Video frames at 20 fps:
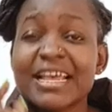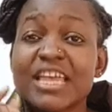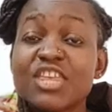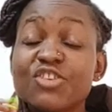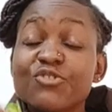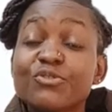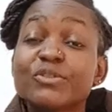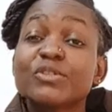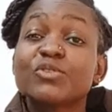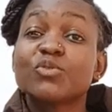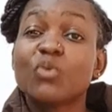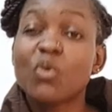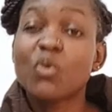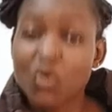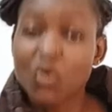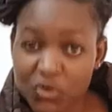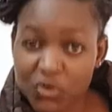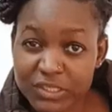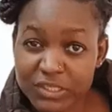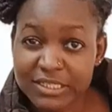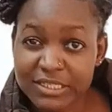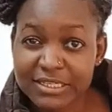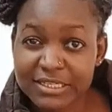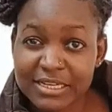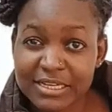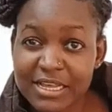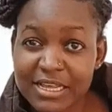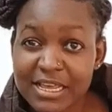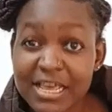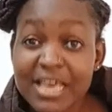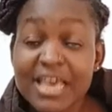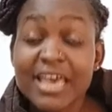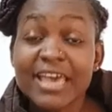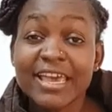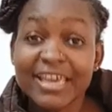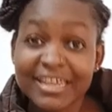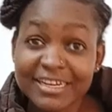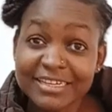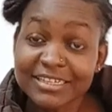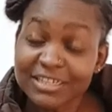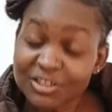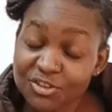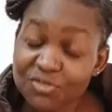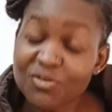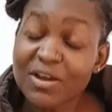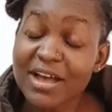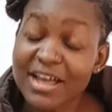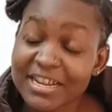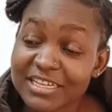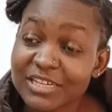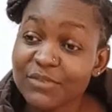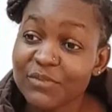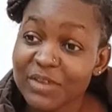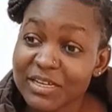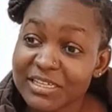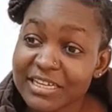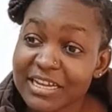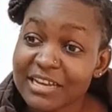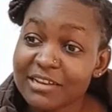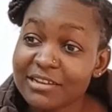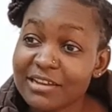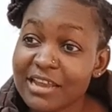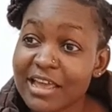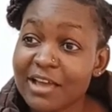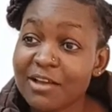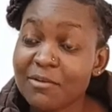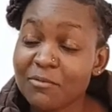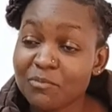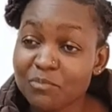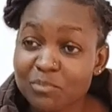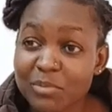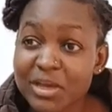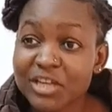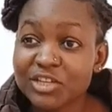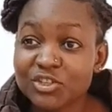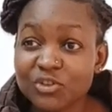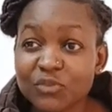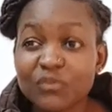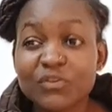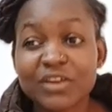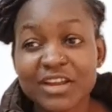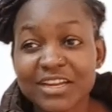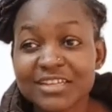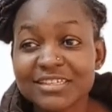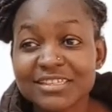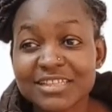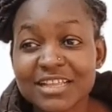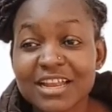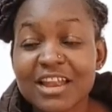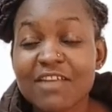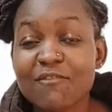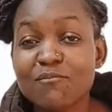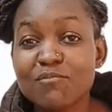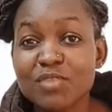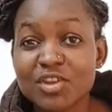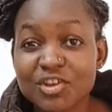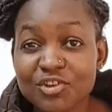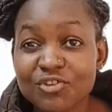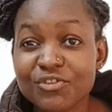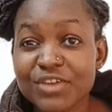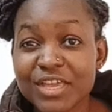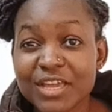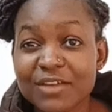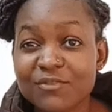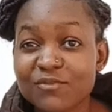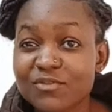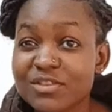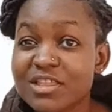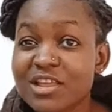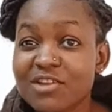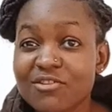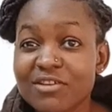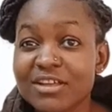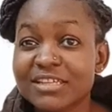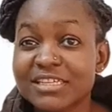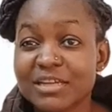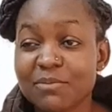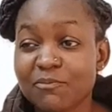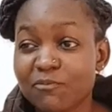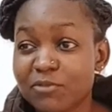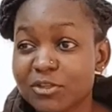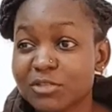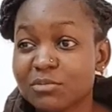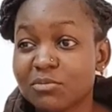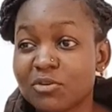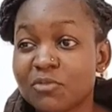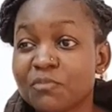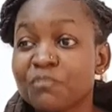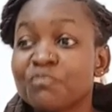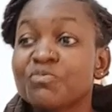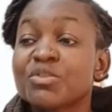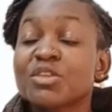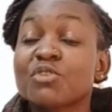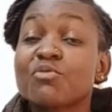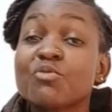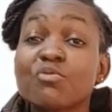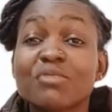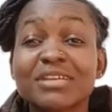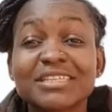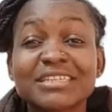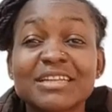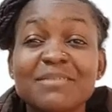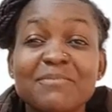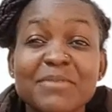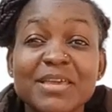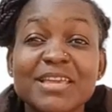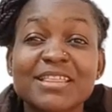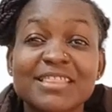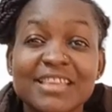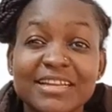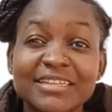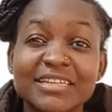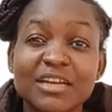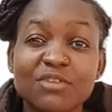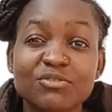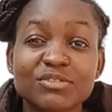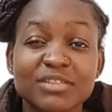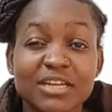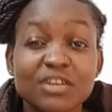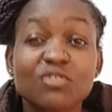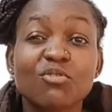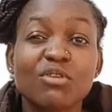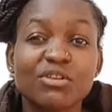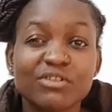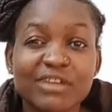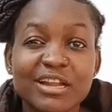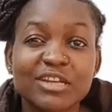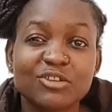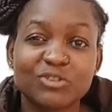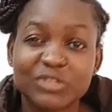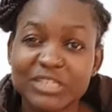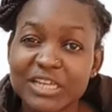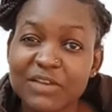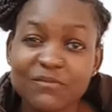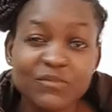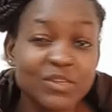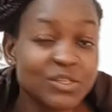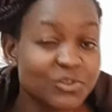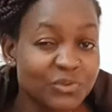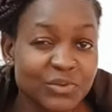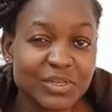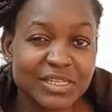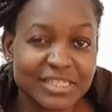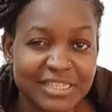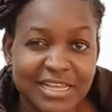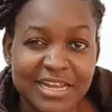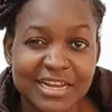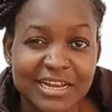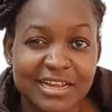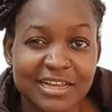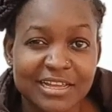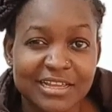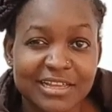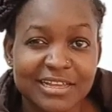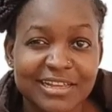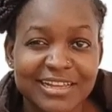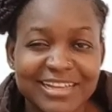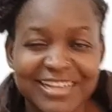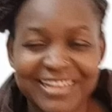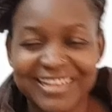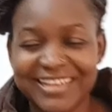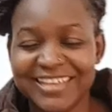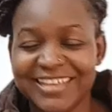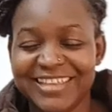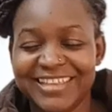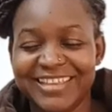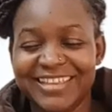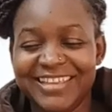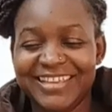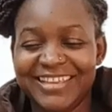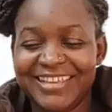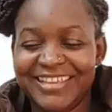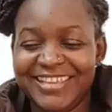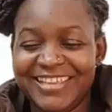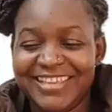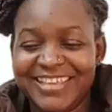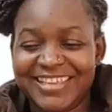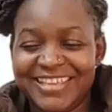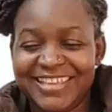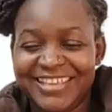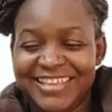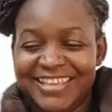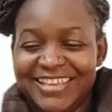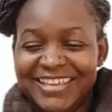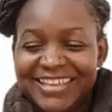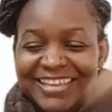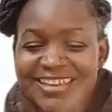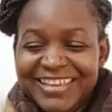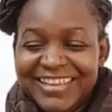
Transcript: I used to host. And you can't even tell, like, my two friends that I've been knowing for the longest time possible, we were sleeping in that house. Na tulikuwa tunatoshea vizuri sana. We!